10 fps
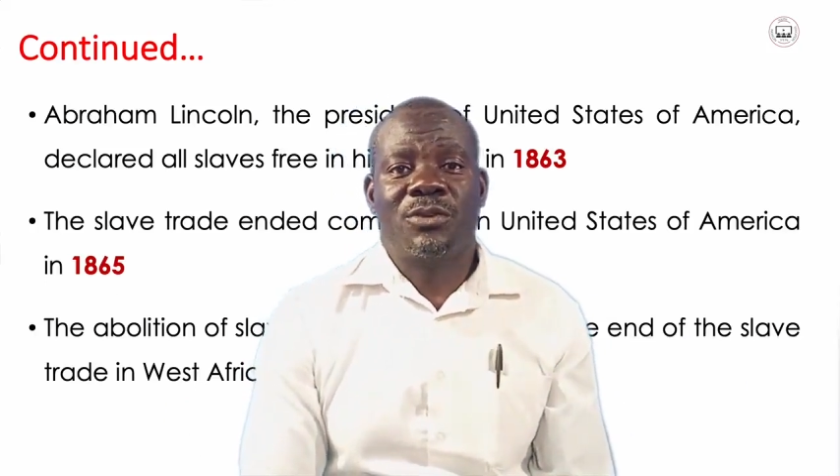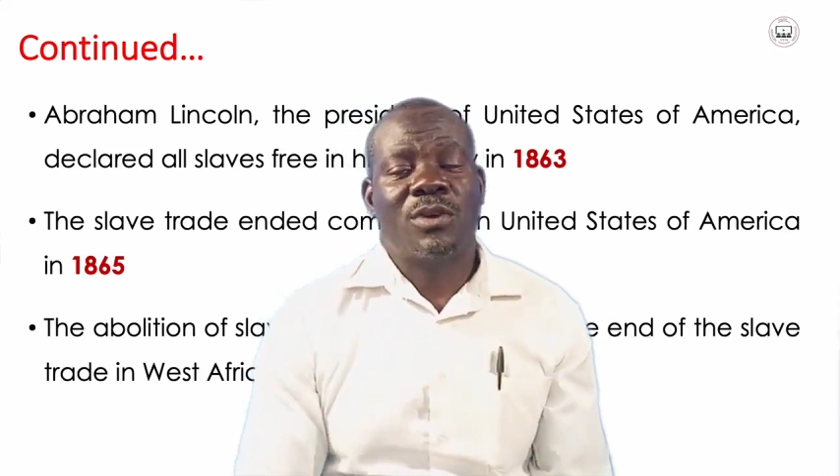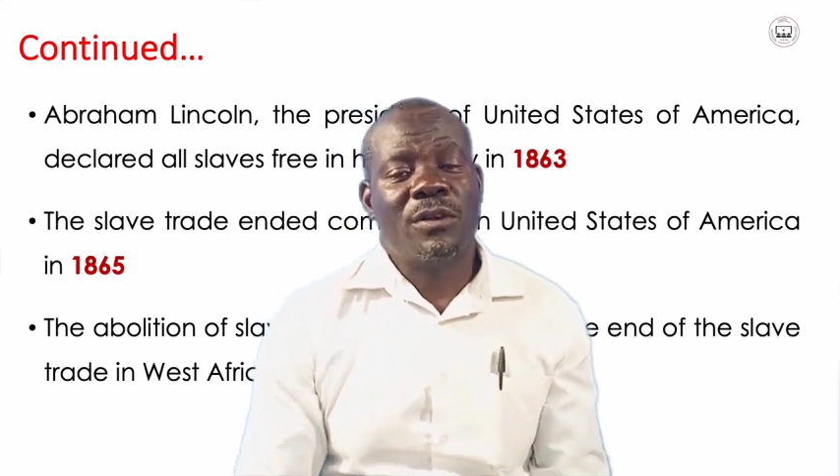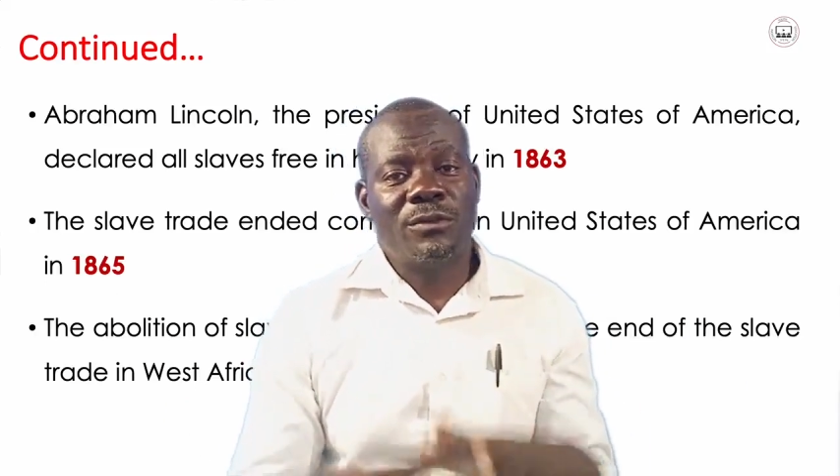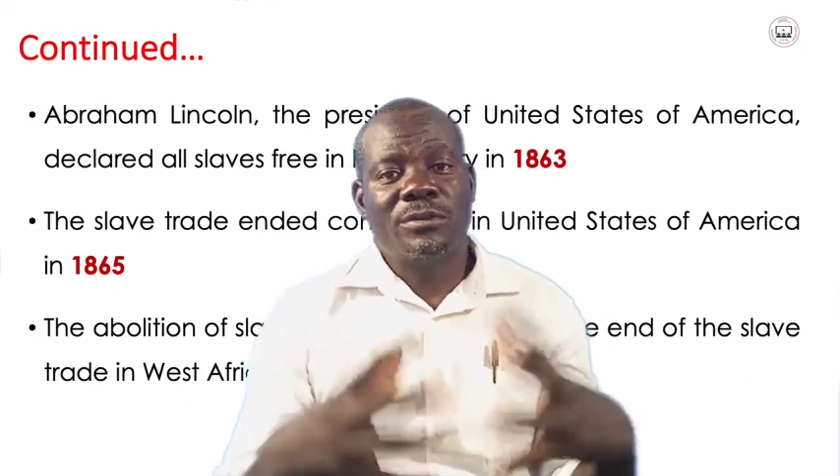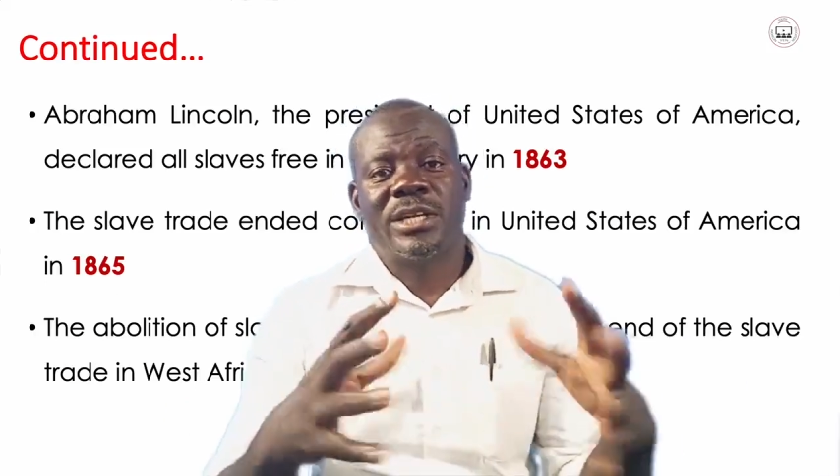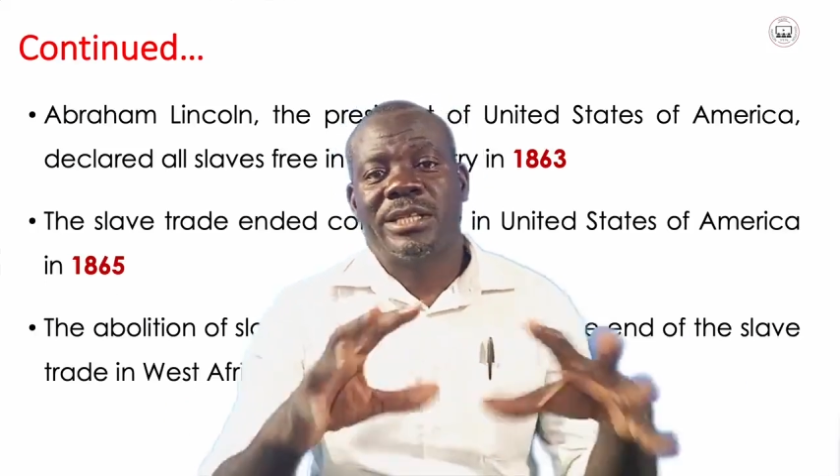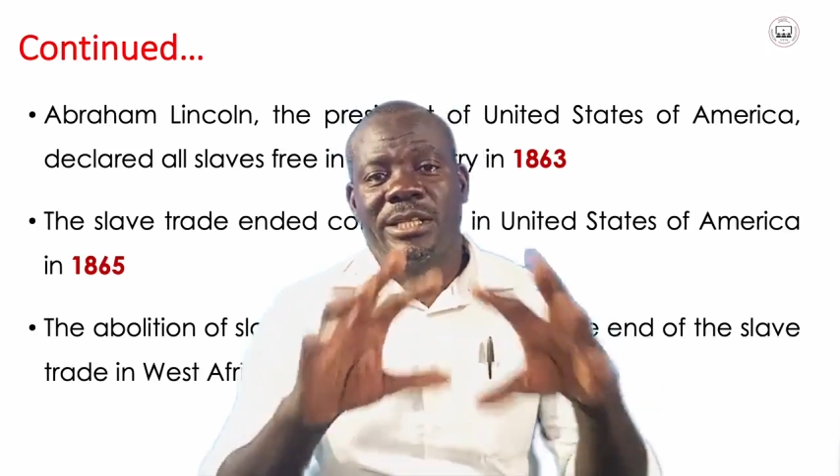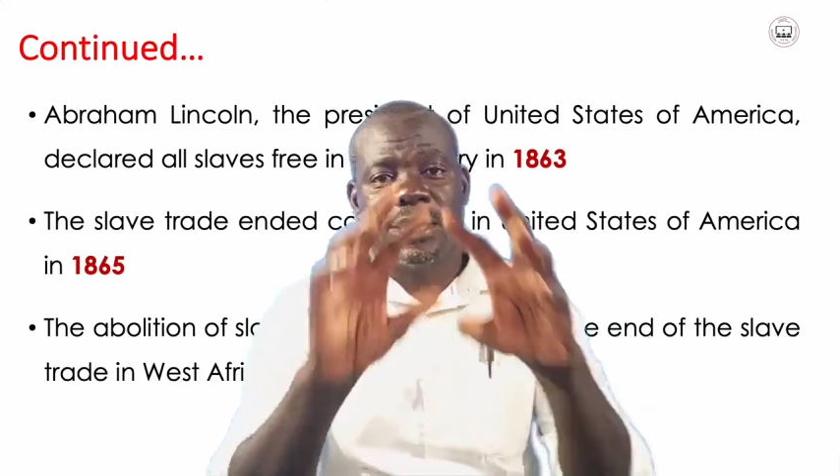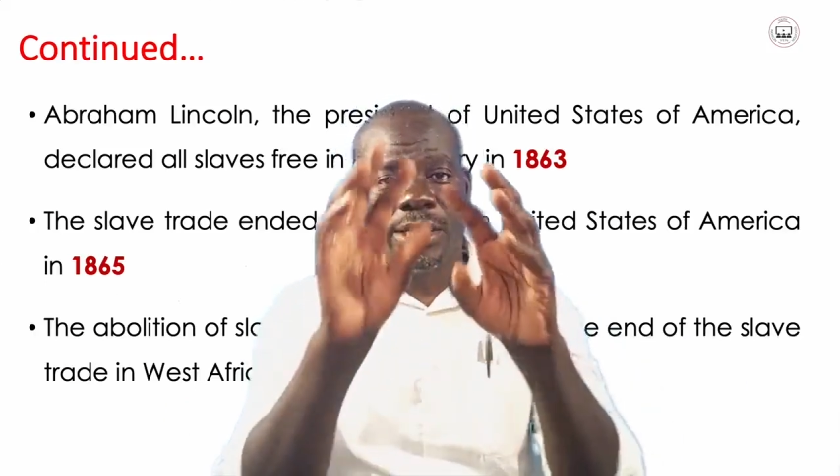We have looked
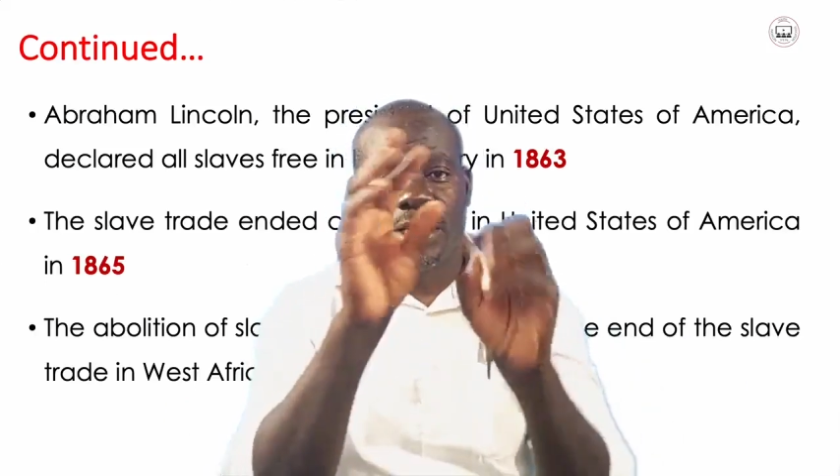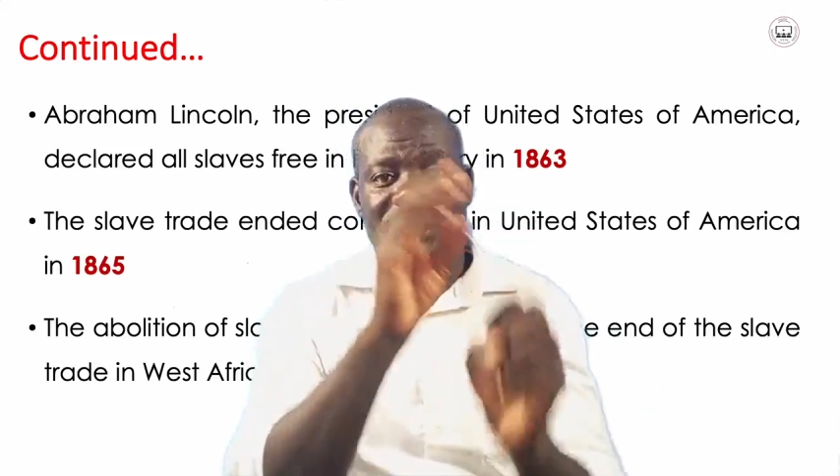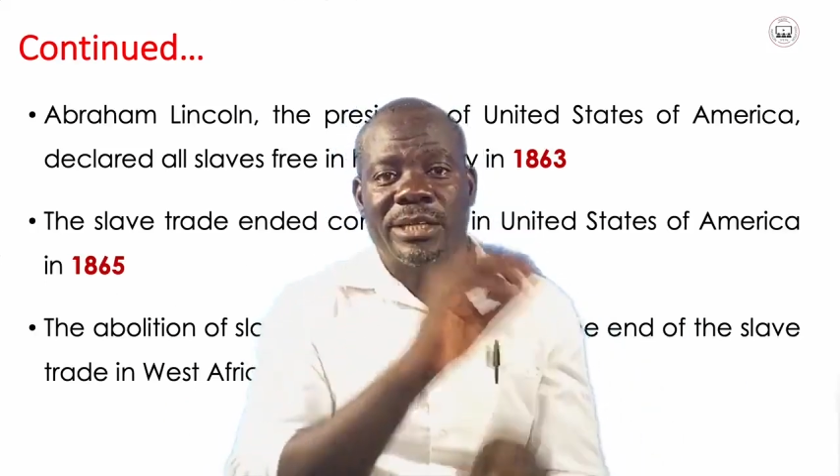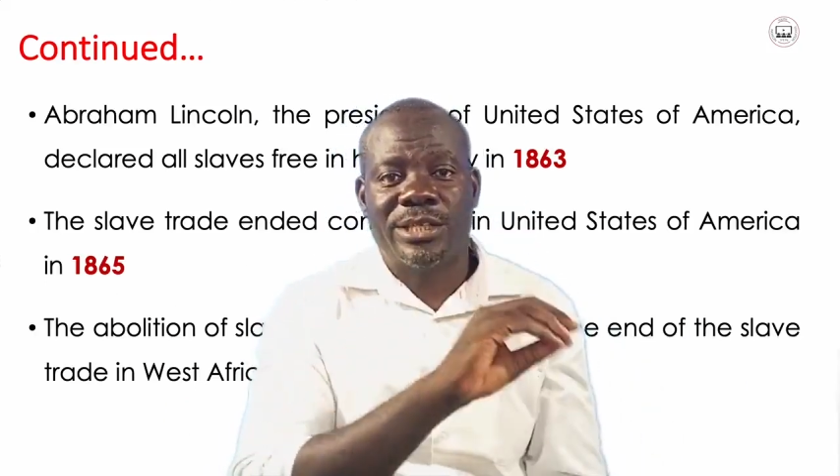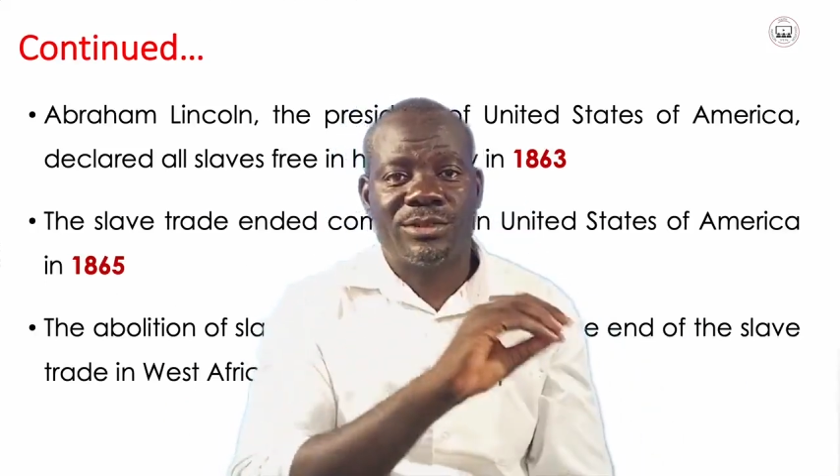at the Great